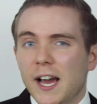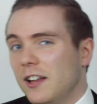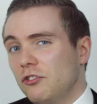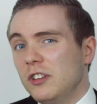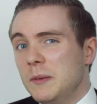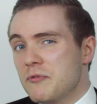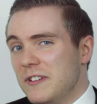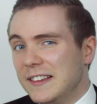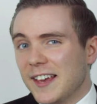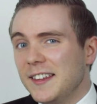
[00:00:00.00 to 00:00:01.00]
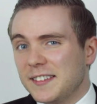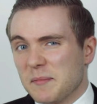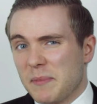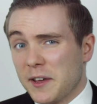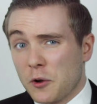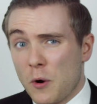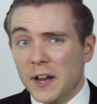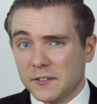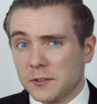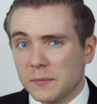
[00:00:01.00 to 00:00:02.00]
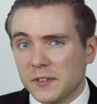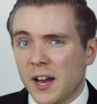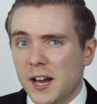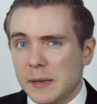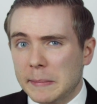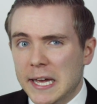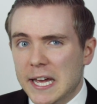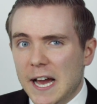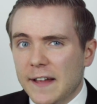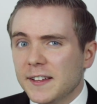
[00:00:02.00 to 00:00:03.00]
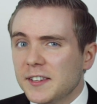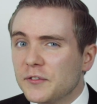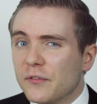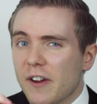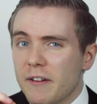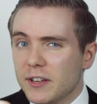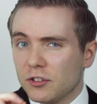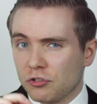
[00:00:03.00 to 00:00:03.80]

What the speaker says: actually predate it by quite some time, and that is very